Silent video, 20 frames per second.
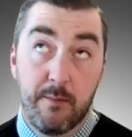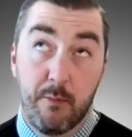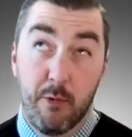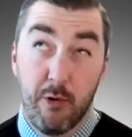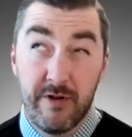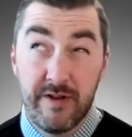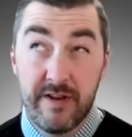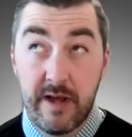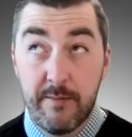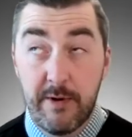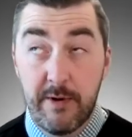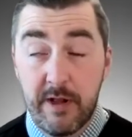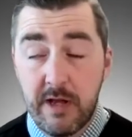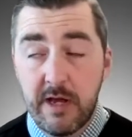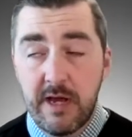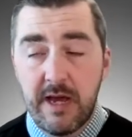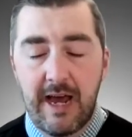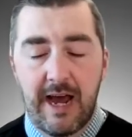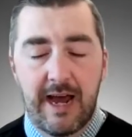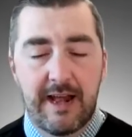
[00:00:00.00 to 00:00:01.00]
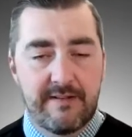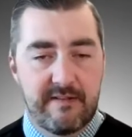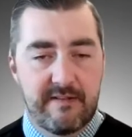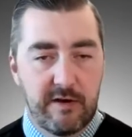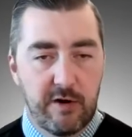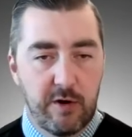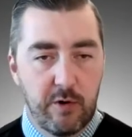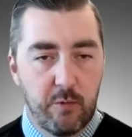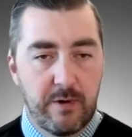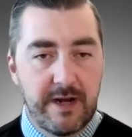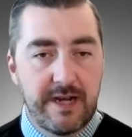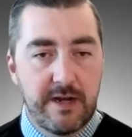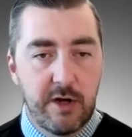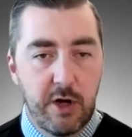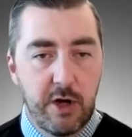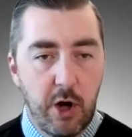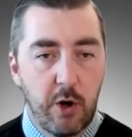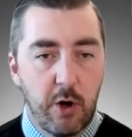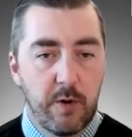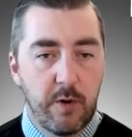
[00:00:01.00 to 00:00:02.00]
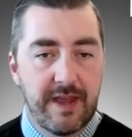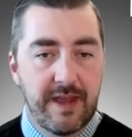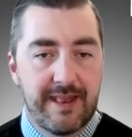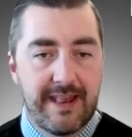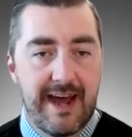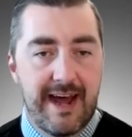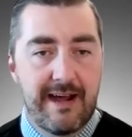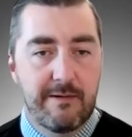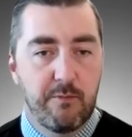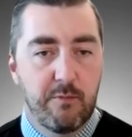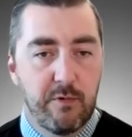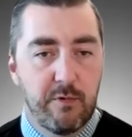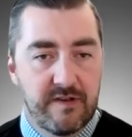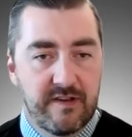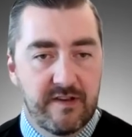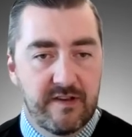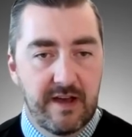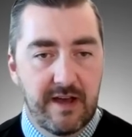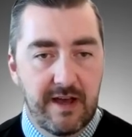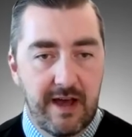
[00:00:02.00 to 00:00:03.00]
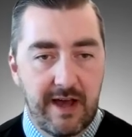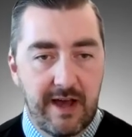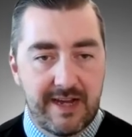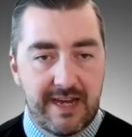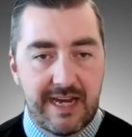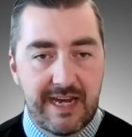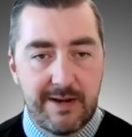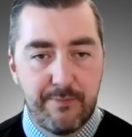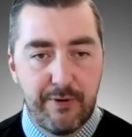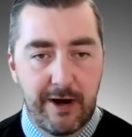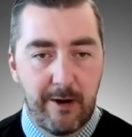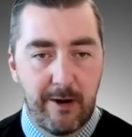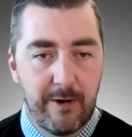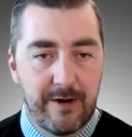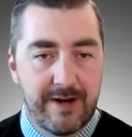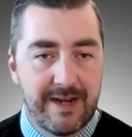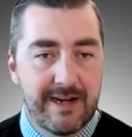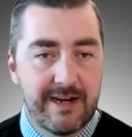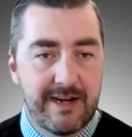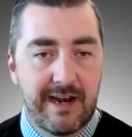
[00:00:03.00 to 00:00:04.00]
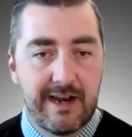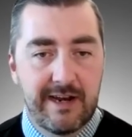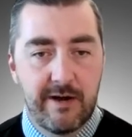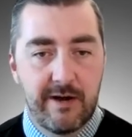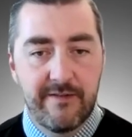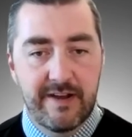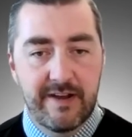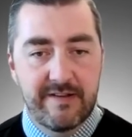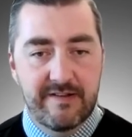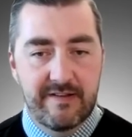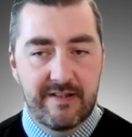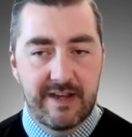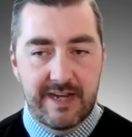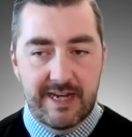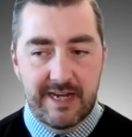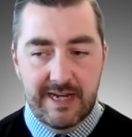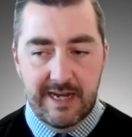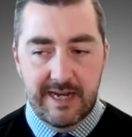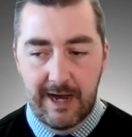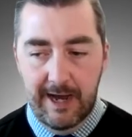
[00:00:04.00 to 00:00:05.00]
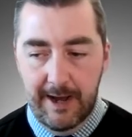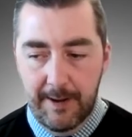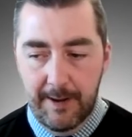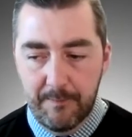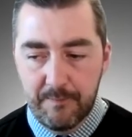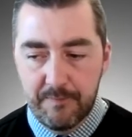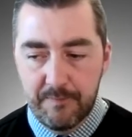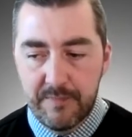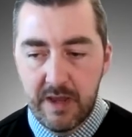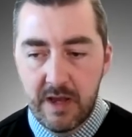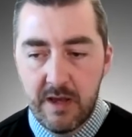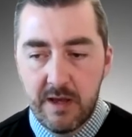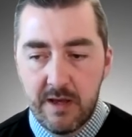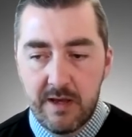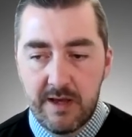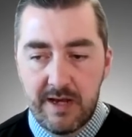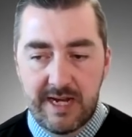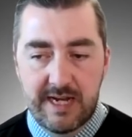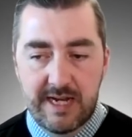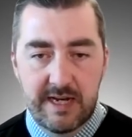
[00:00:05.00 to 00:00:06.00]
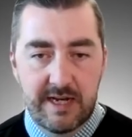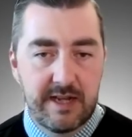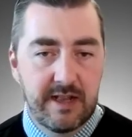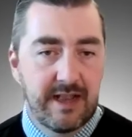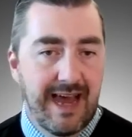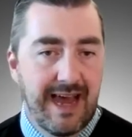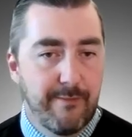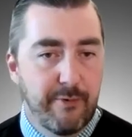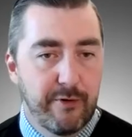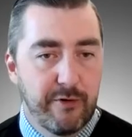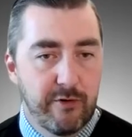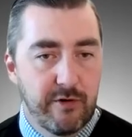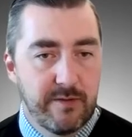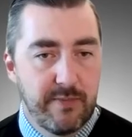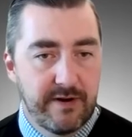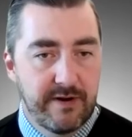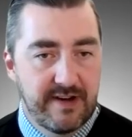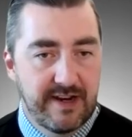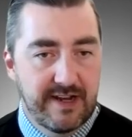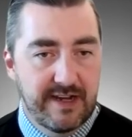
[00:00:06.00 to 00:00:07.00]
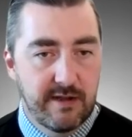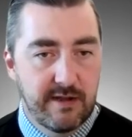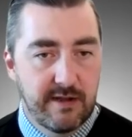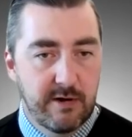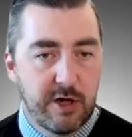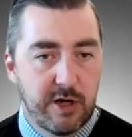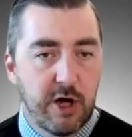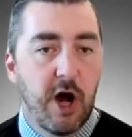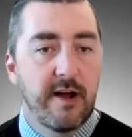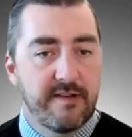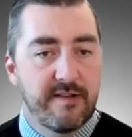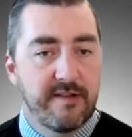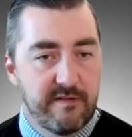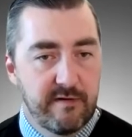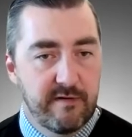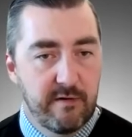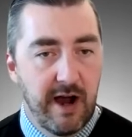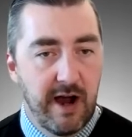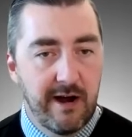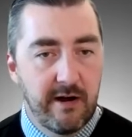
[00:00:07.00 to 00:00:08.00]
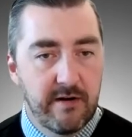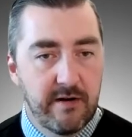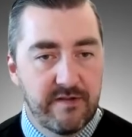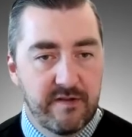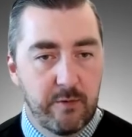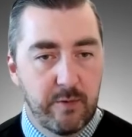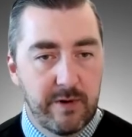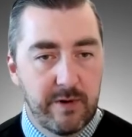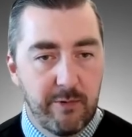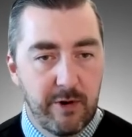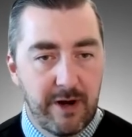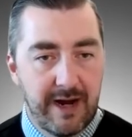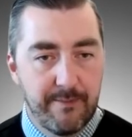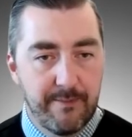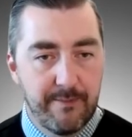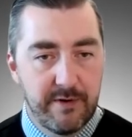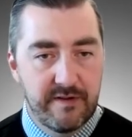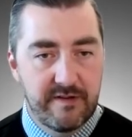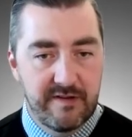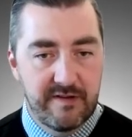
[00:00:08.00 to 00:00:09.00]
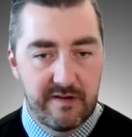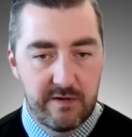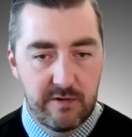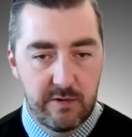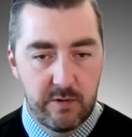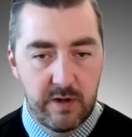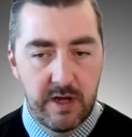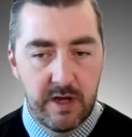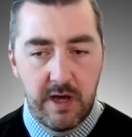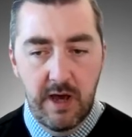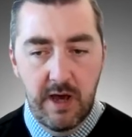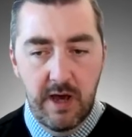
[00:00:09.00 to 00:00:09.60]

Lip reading: more than double. And so we know that was a key priority, and obviously in Labrador in particular, costs are higher. So we were able to,